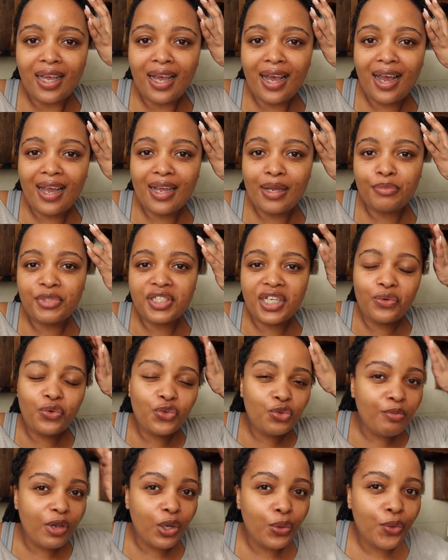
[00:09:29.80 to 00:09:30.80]
I am done
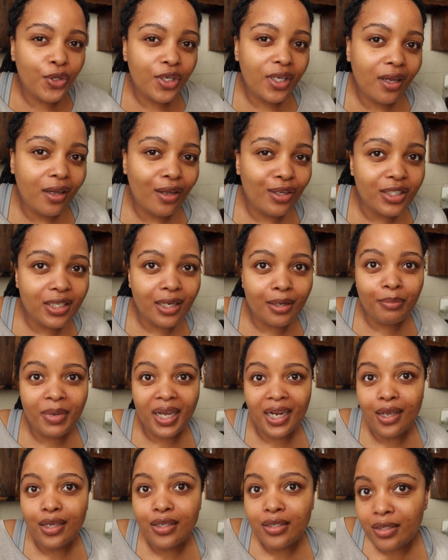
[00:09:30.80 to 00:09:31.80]
with my workout, and
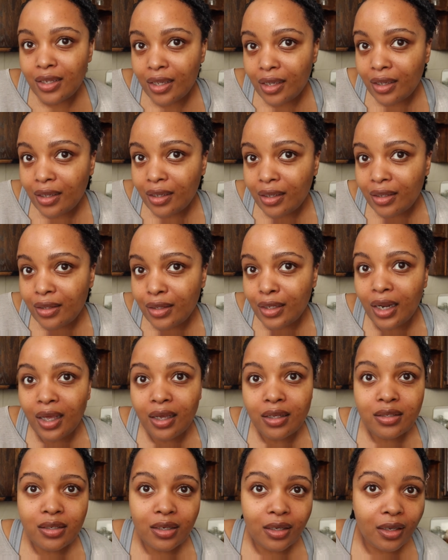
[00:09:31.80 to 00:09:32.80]
might I say, the
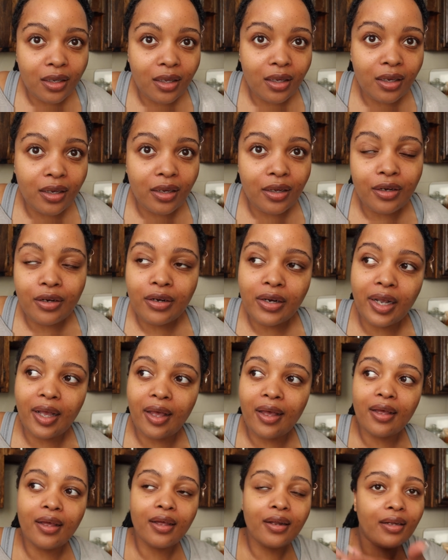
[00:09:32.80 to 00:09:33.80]
lighting here
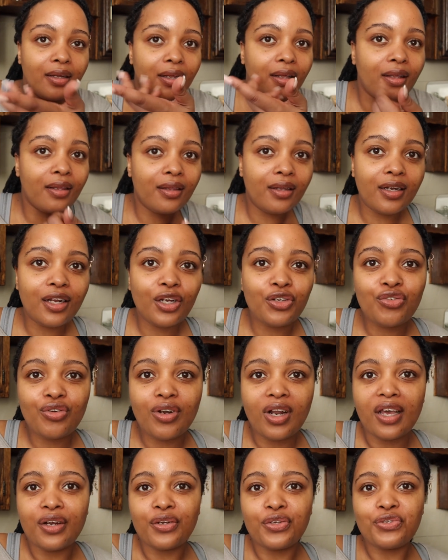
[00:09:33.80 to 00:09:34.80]
and the
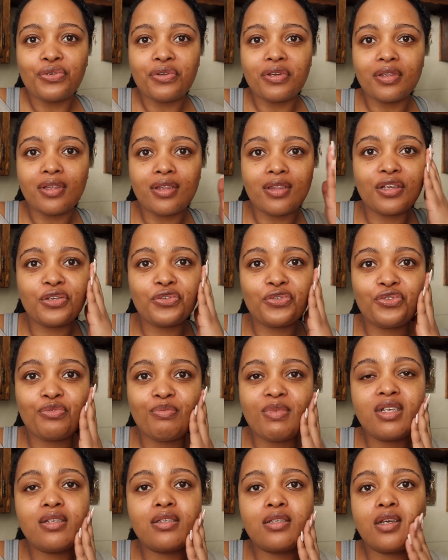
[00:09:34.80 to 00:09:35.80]
natural light is doing the things to
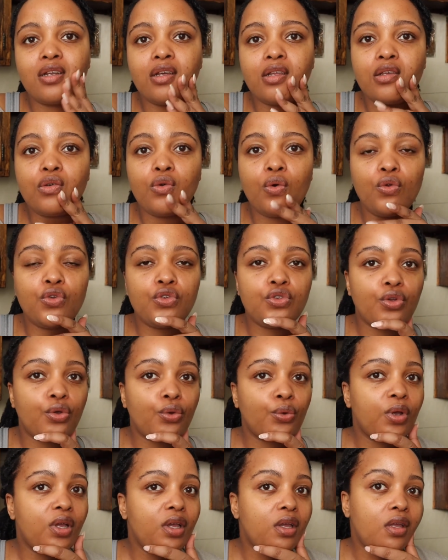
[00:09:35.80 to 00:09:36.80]
my skin. I think
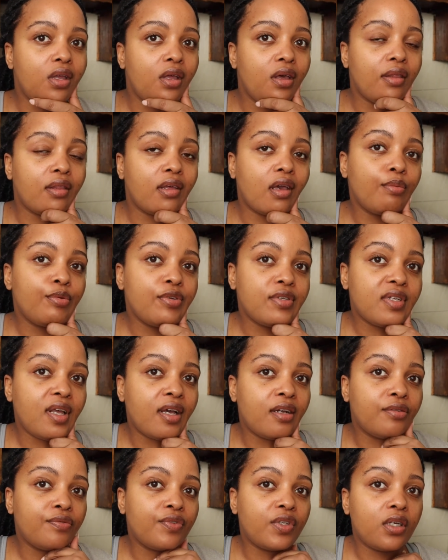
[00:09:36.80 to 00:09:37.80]
also the apple
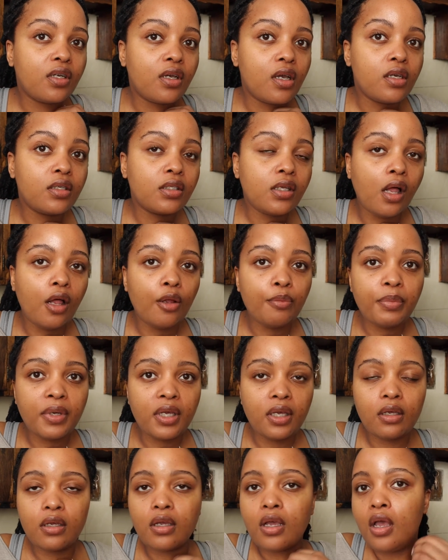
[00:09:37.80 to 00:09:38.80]
cider vinegar is
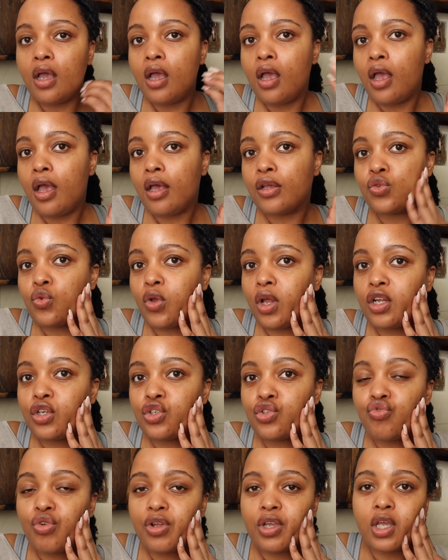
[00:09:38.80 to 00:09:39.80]
helping, as well
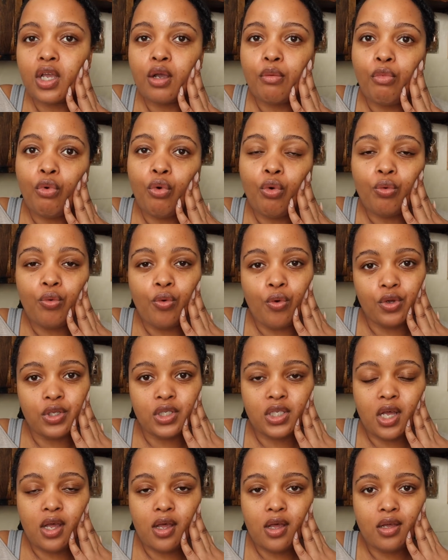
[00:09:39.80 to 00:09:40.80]
as drinking more
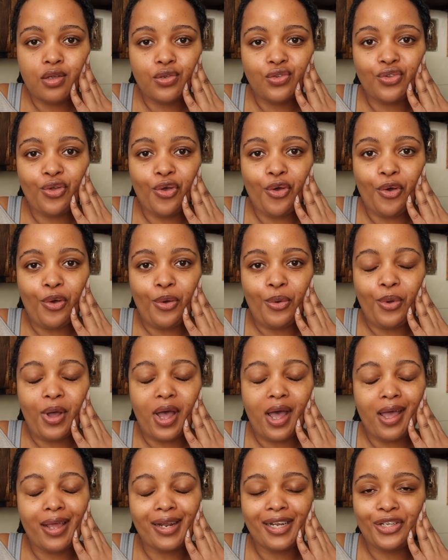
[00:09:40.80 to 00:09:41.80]
water. So
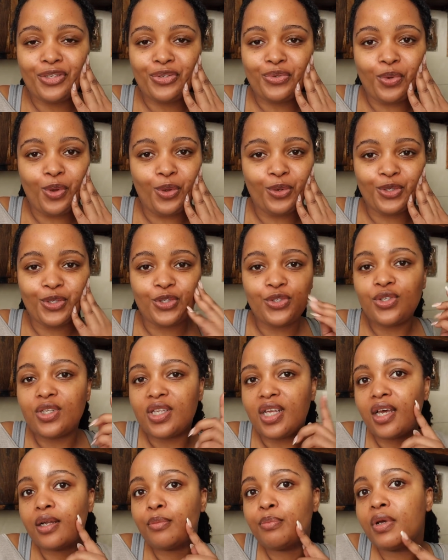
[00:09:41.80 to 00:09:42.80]
I need to hold on to
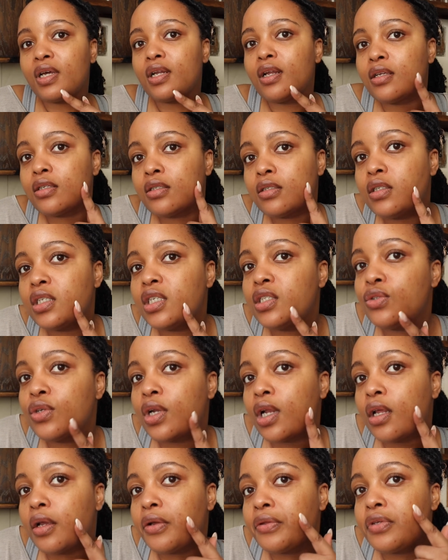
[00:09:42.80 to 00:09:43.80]
that, but I still need to
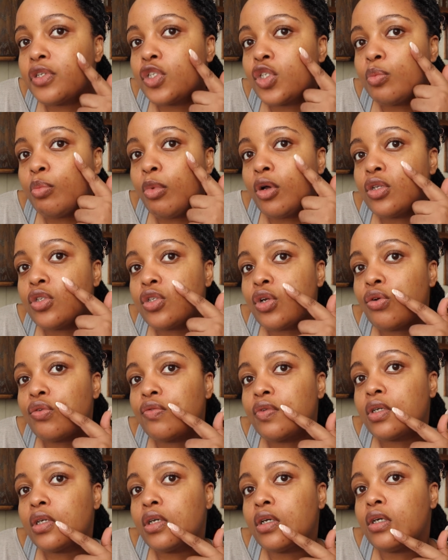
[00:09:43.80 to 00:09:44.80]
clear these spots
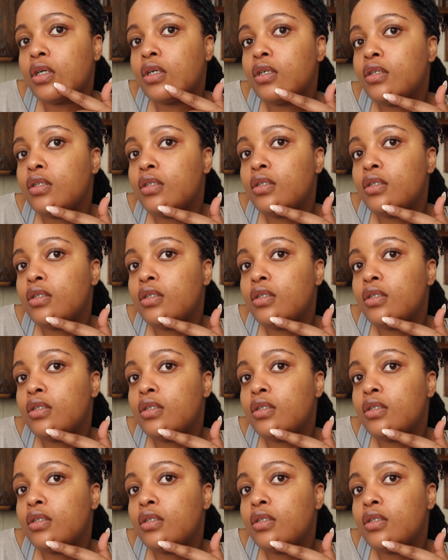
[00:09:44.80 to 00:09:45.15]
over here.